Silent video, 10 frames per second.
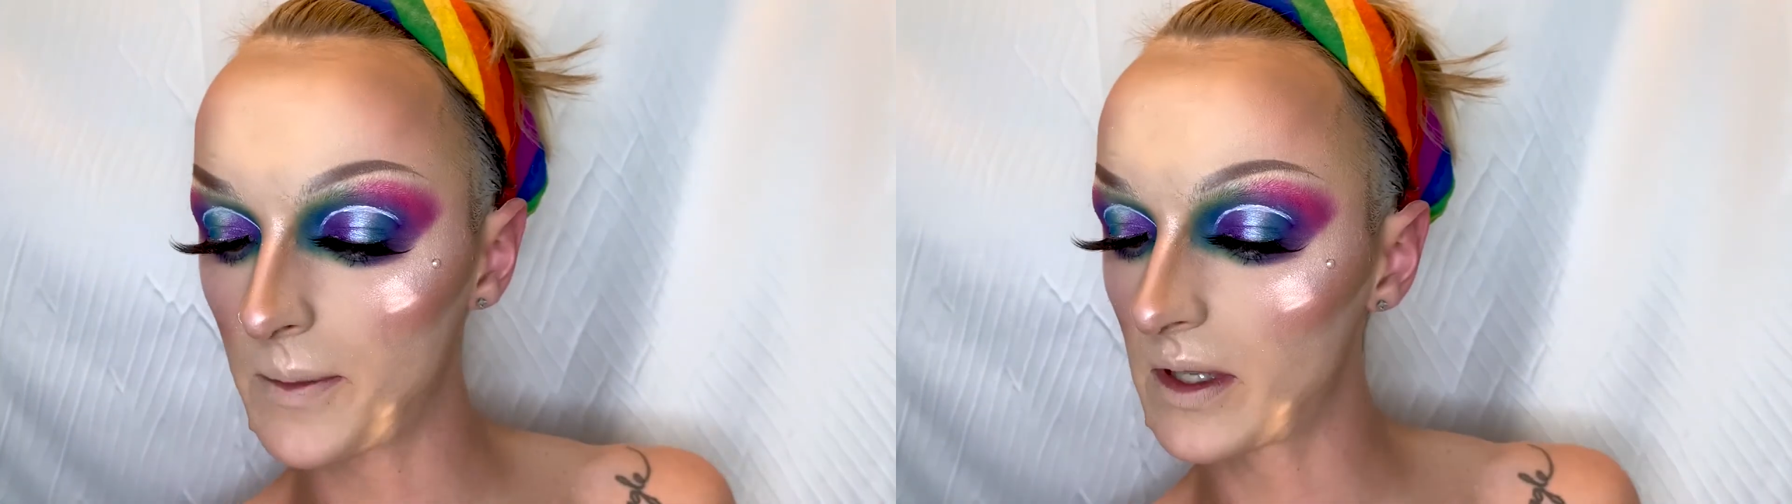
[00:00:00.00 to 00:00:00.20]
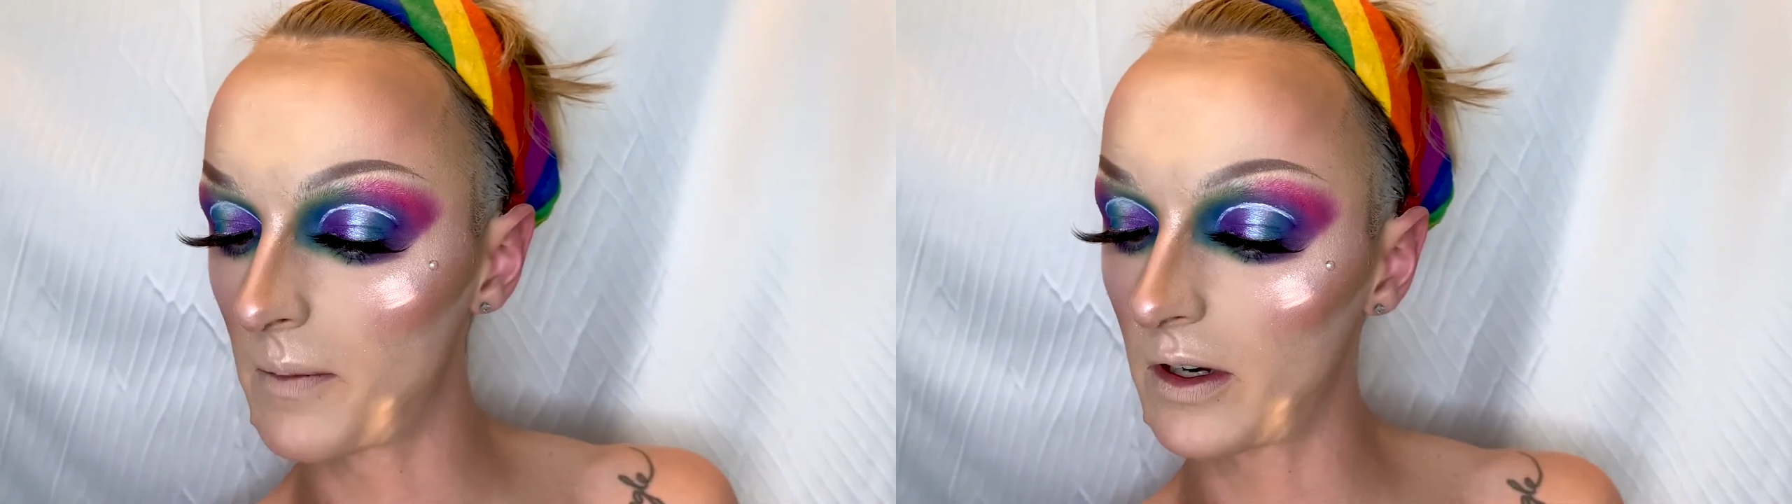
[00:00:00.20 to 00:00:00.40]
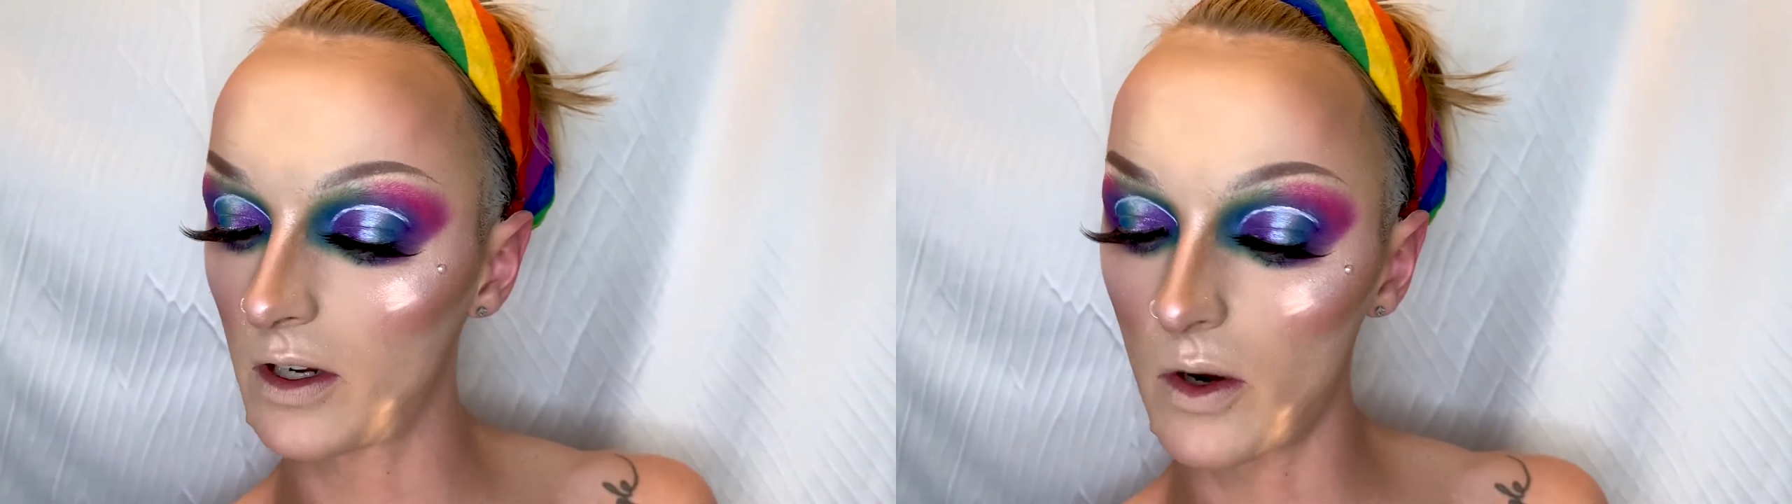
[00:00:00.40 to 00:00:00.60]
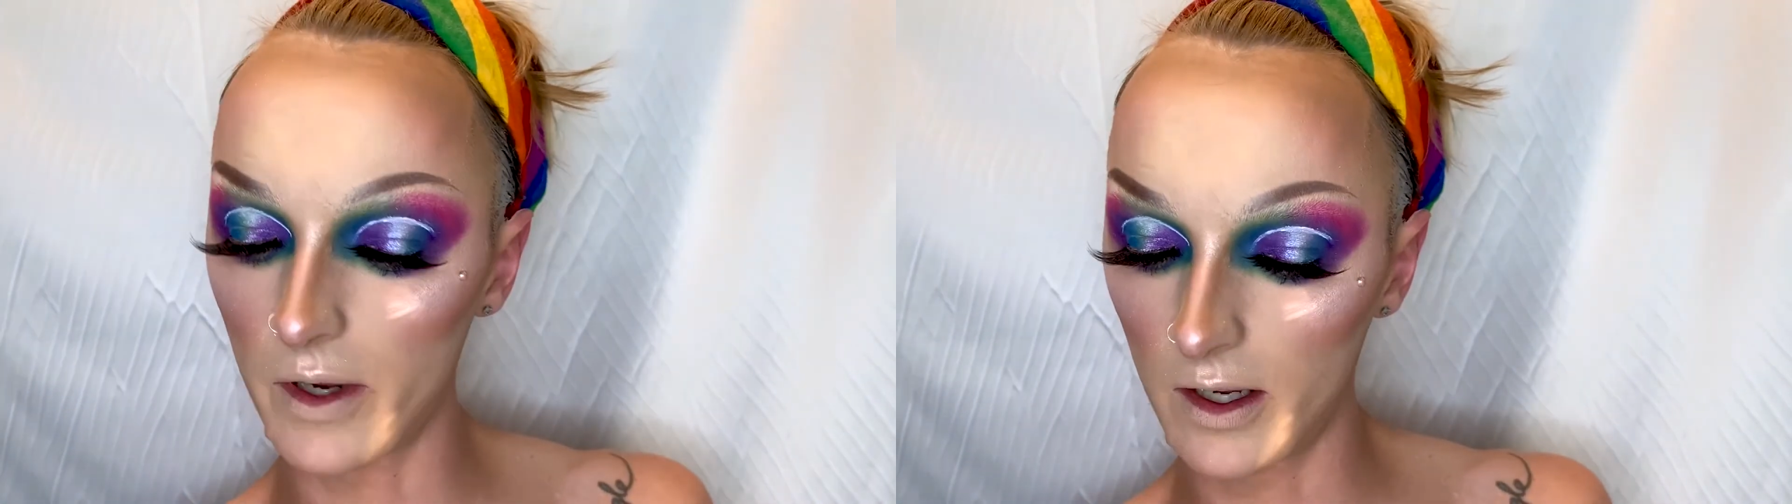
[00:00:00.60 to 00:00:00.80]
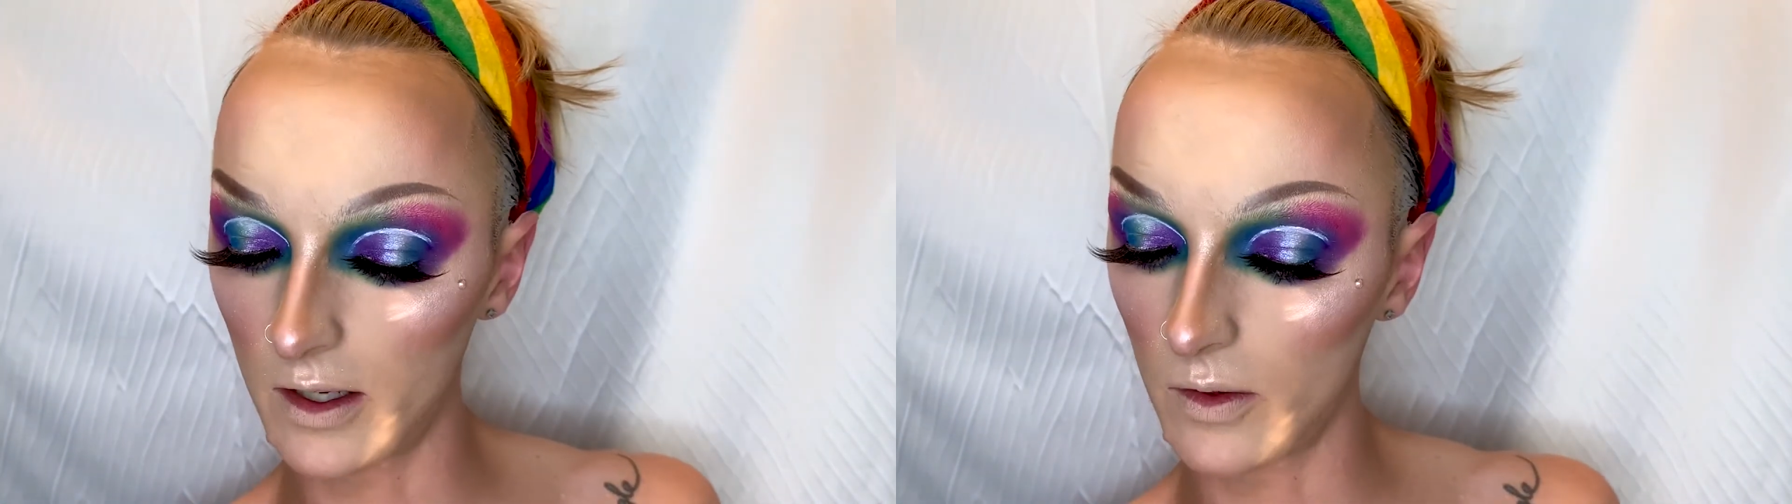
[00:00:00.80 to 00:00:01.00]
and I'm gonna go
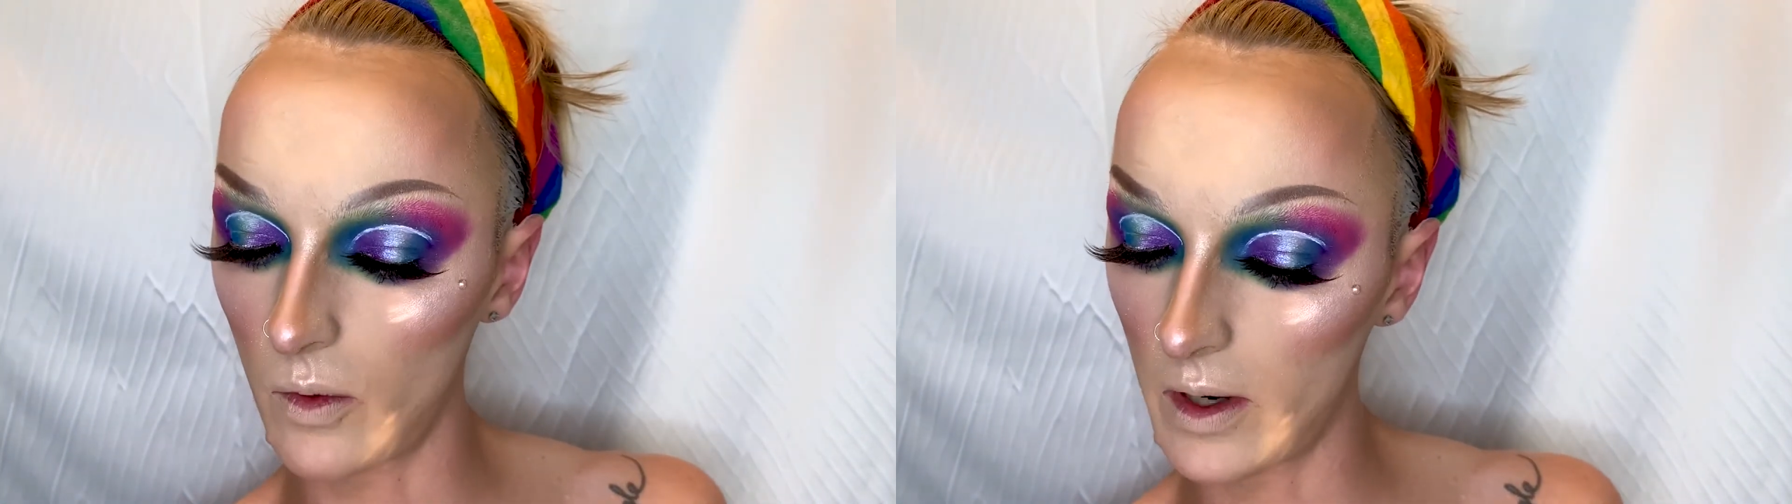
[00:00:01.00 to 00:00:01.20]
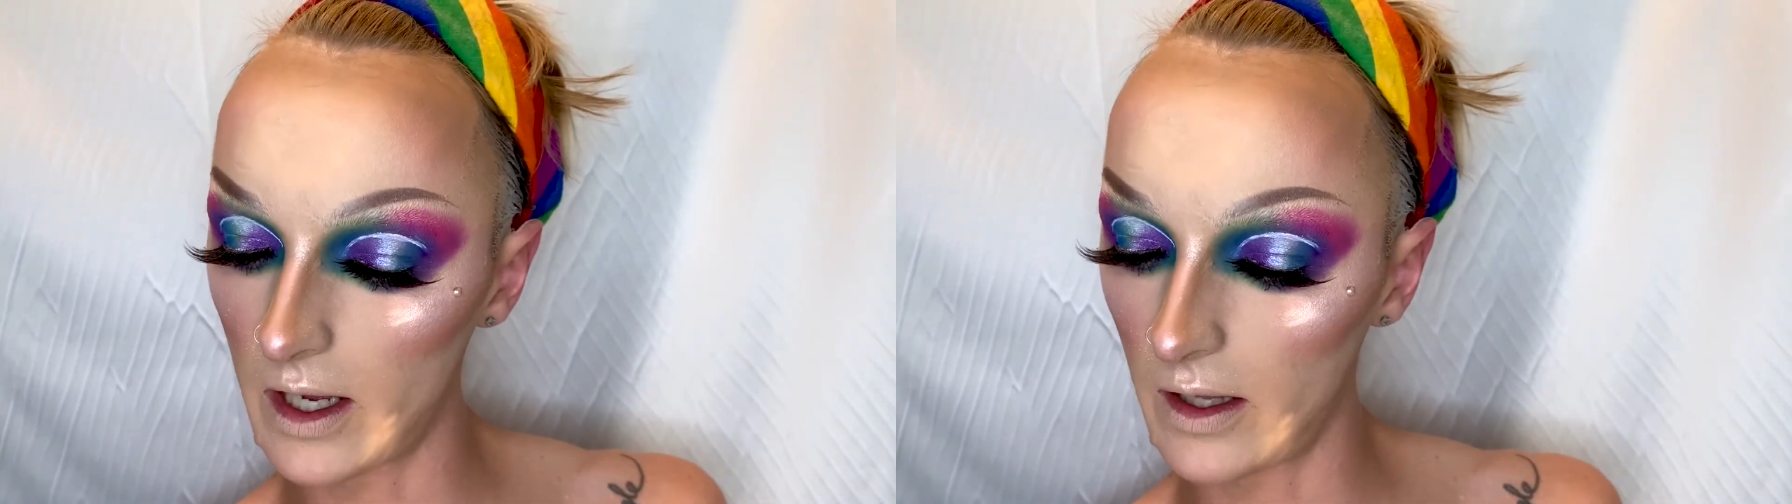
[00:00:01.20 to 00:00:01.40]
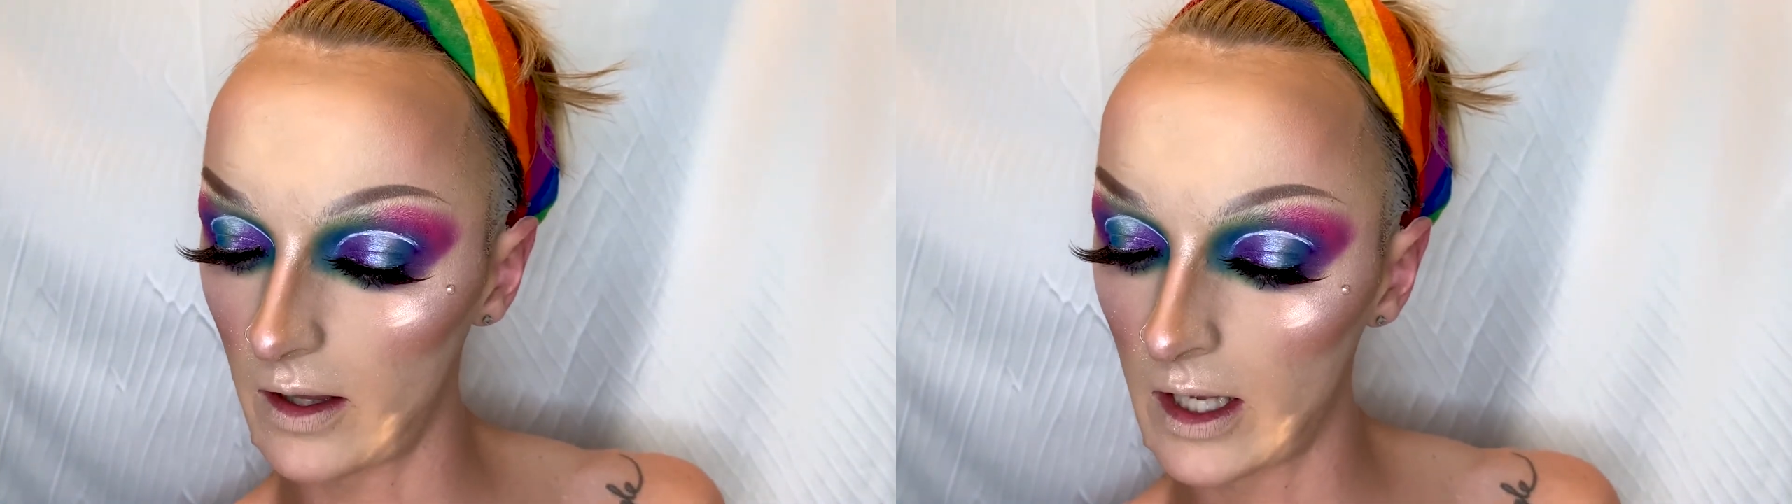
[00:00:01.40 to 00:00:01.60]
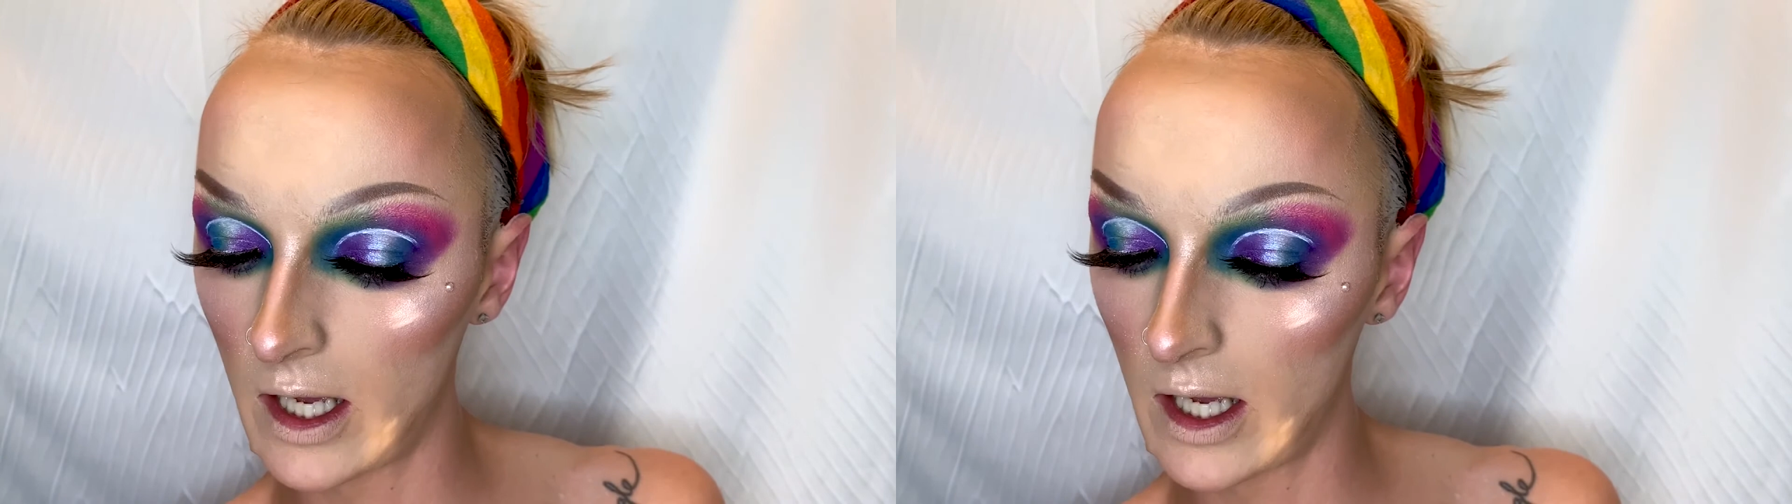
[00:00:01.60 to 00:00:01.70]
in with